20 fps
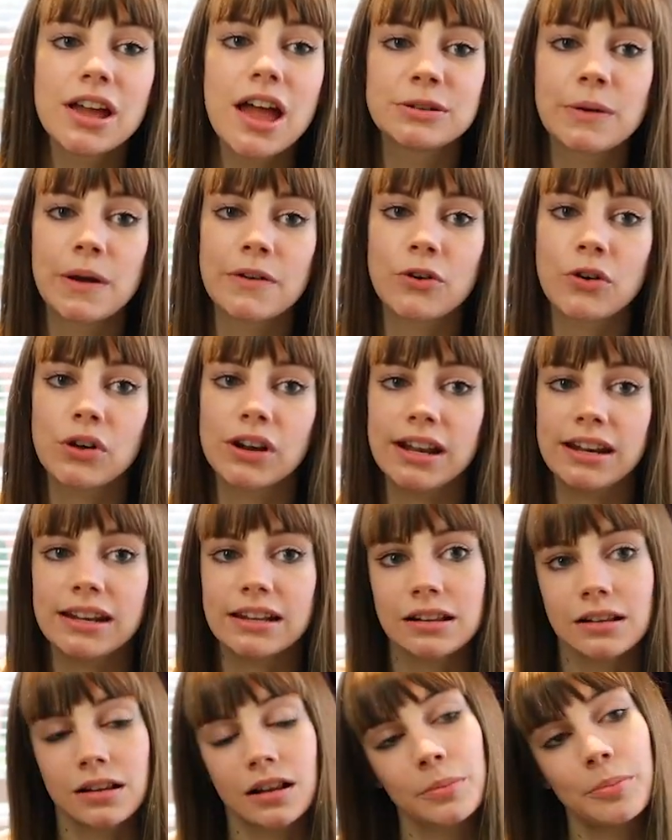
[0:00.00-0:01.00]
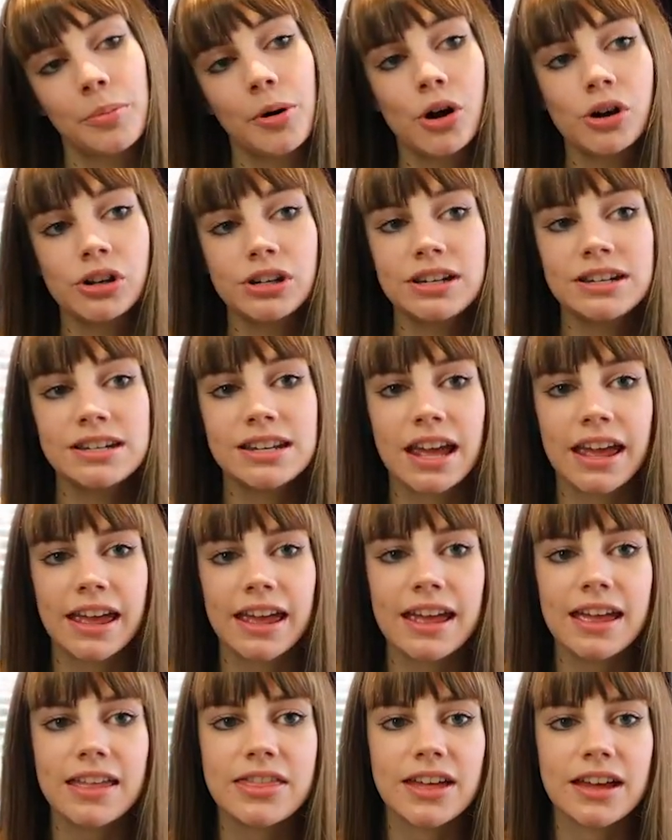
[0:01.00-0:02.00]
So I've got a little pond
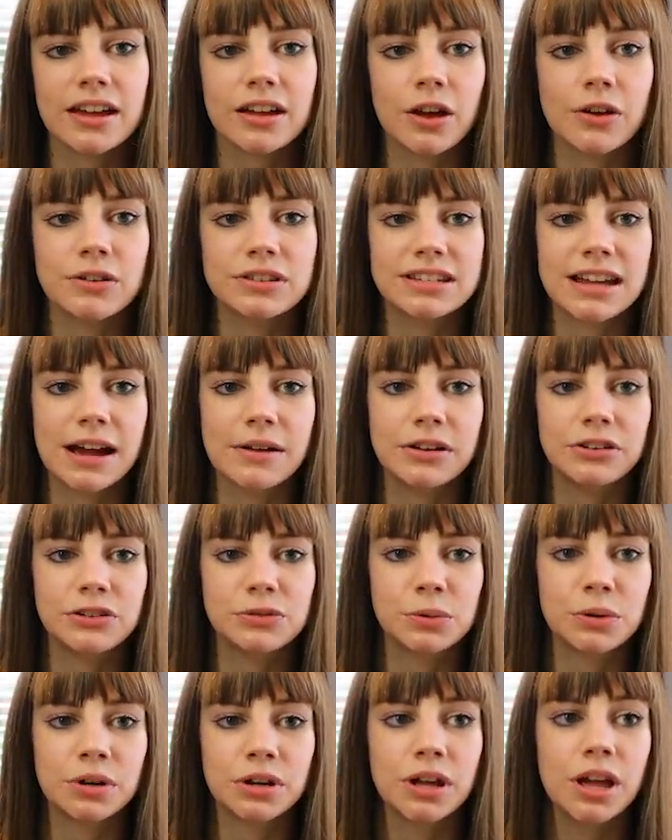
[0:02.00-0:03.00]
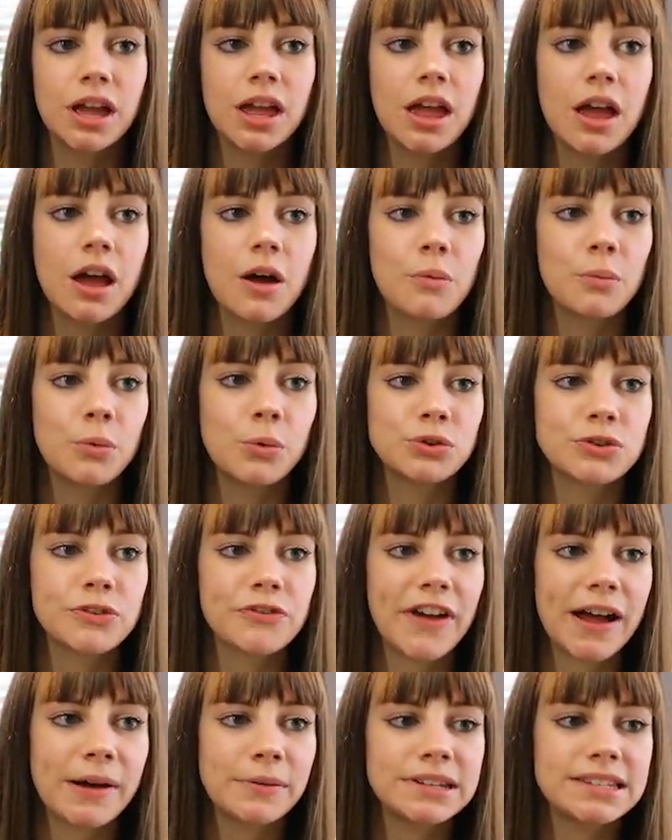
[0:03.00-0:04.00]
here that goes down into a water
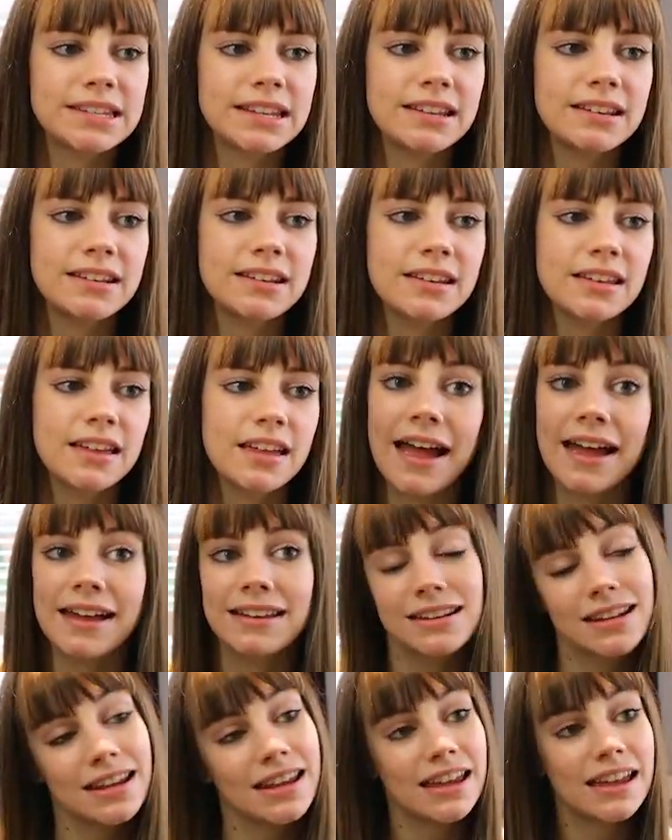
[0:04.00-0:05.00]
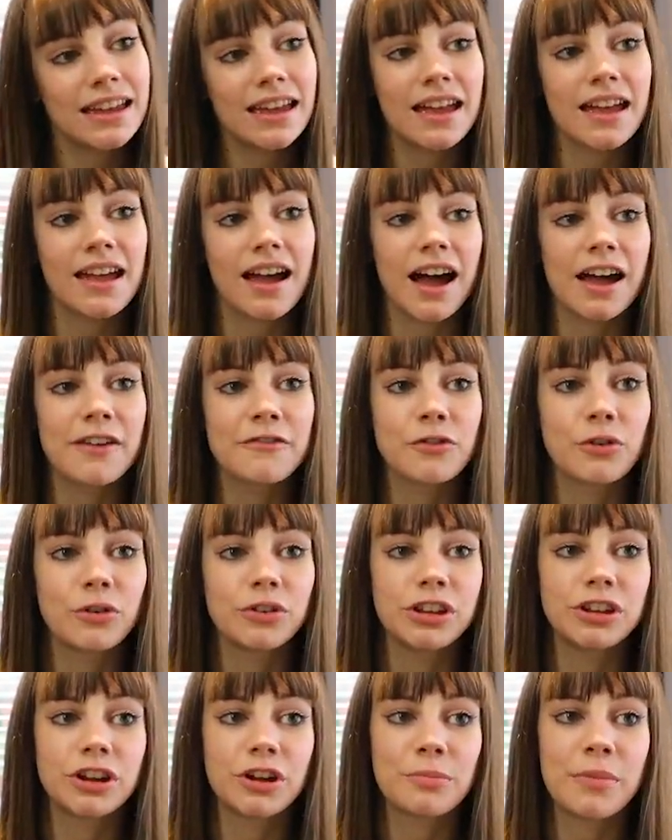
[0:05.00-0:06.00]
fountain and here I've
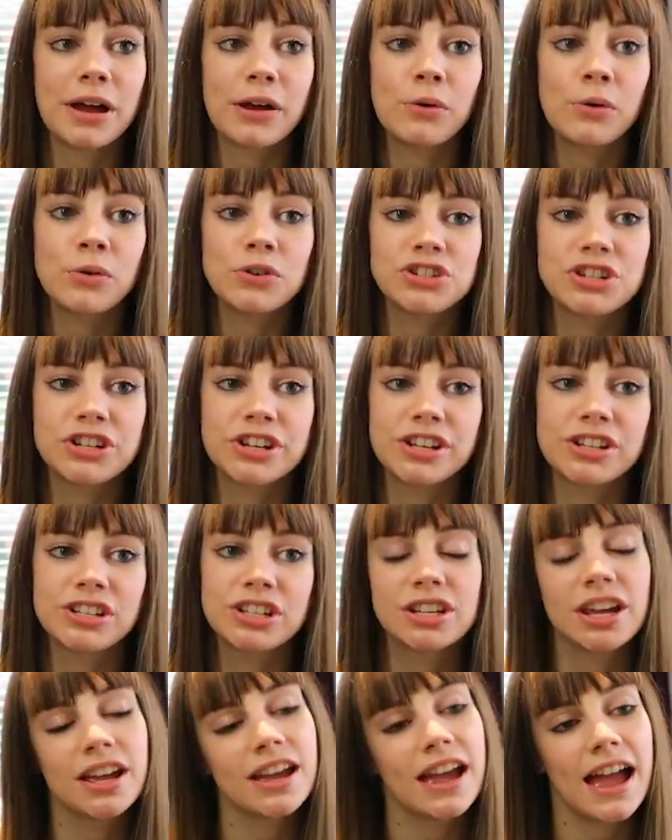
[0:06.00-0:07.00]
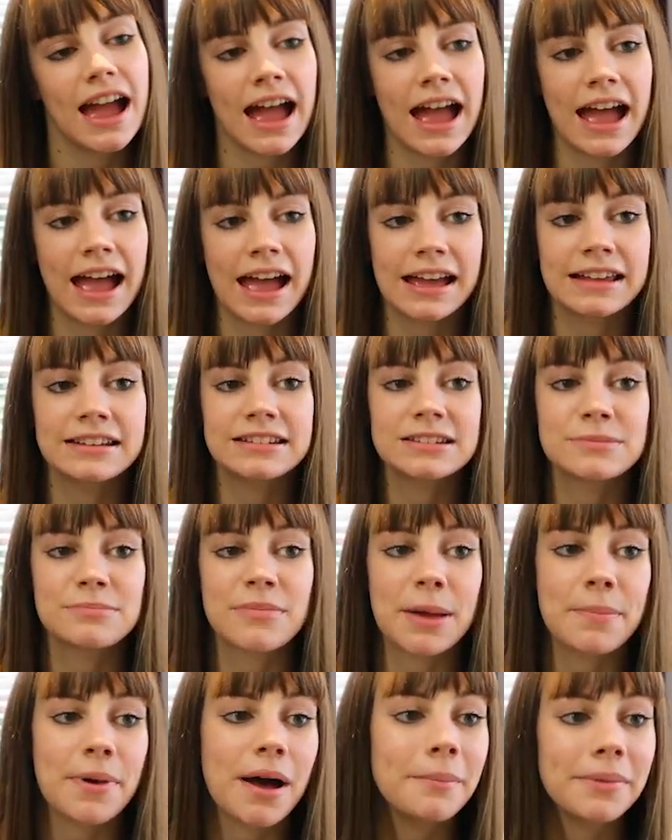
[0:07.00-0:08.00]
got you know my orchard and
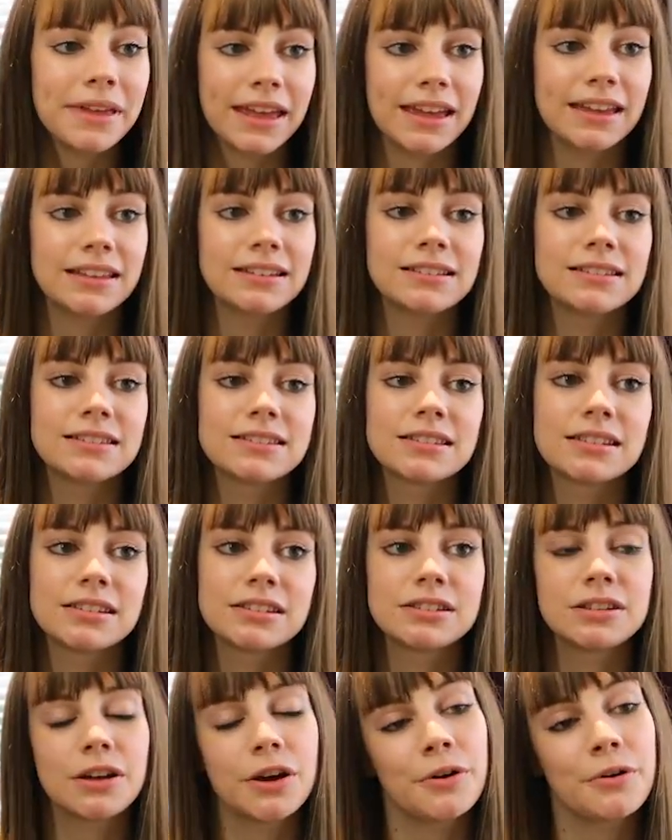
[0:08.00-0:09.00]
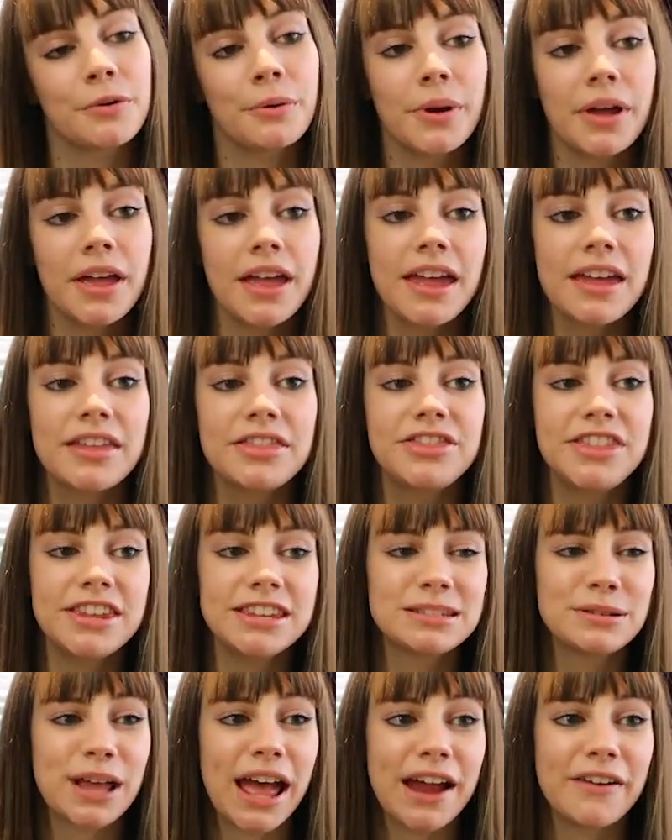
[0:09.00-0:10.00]
my pumpkins so
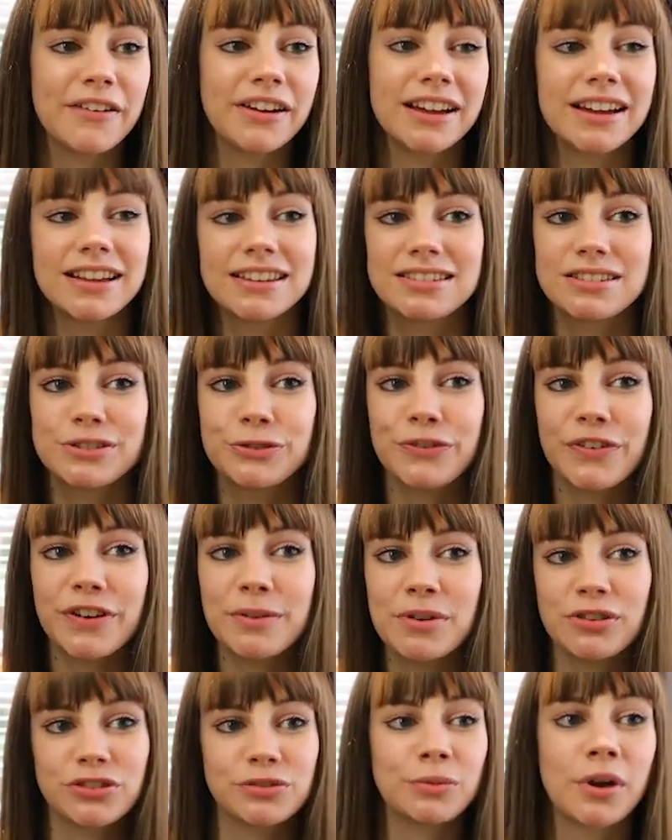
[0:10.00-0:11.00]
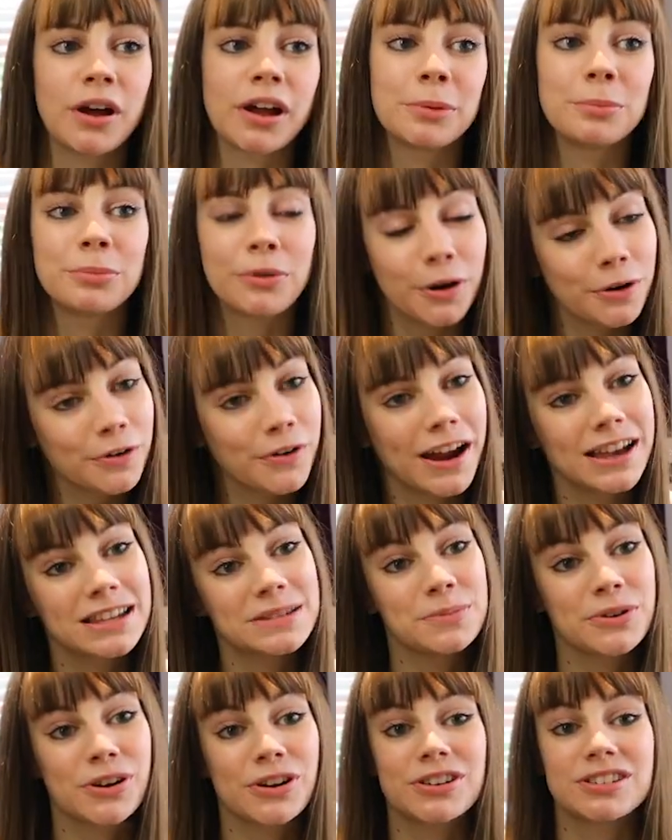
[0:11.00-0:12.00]
this area is still very much a work in progress
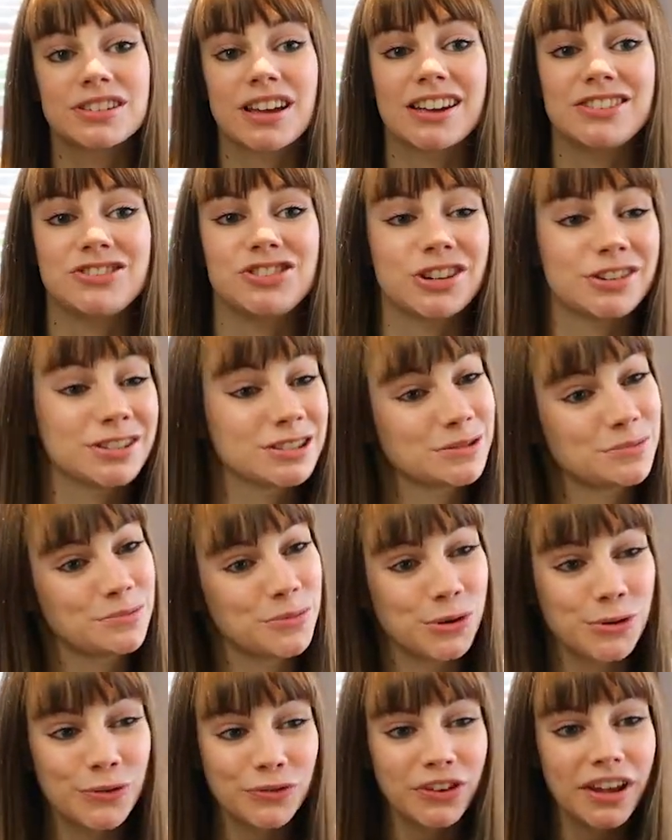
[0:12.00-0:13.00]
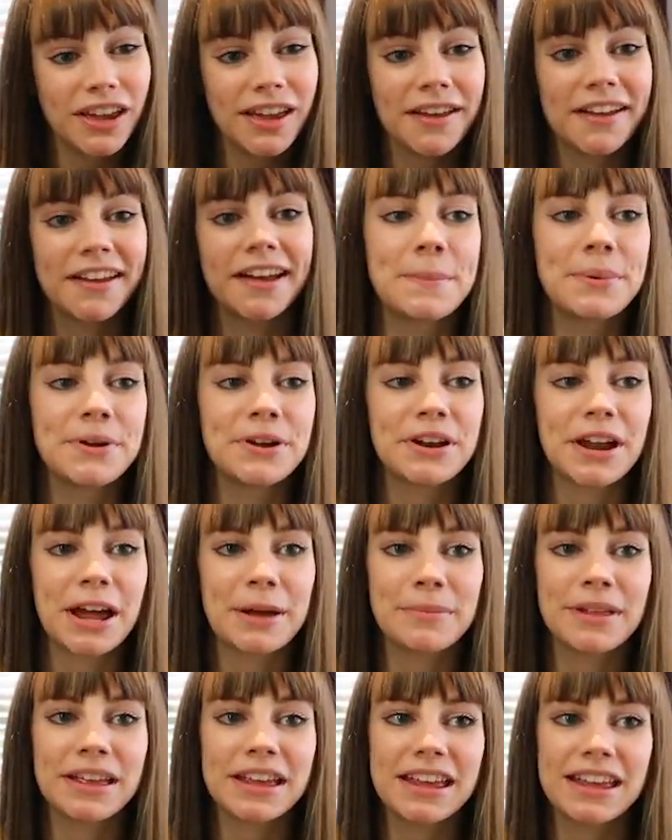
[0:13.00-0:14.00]
because I just moved it, but
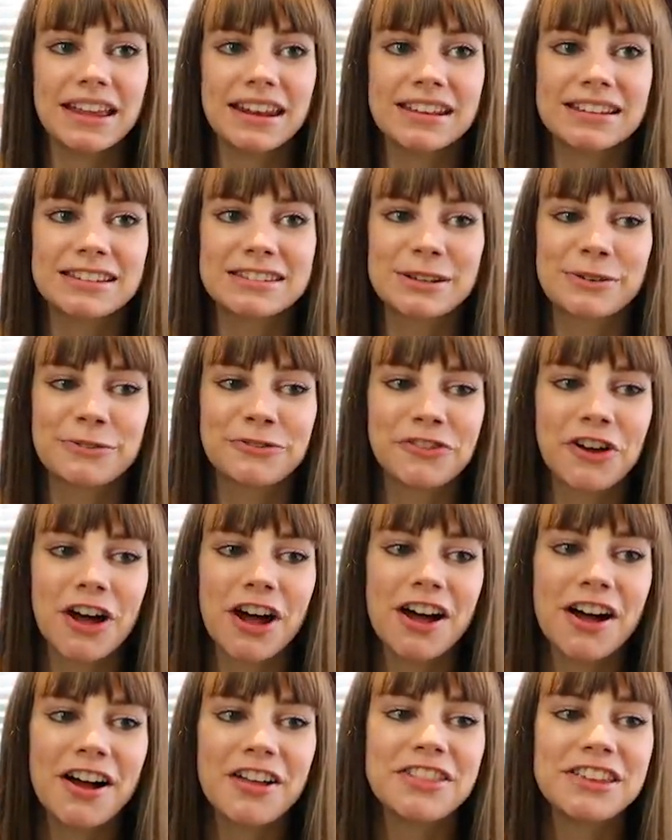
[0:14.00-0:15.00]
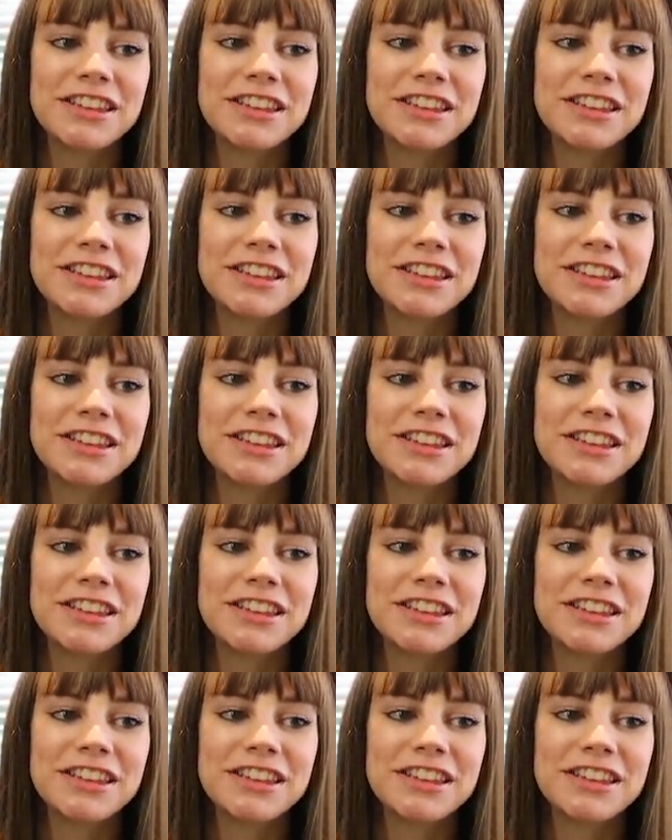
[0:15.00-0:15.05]
I'm liking it so far.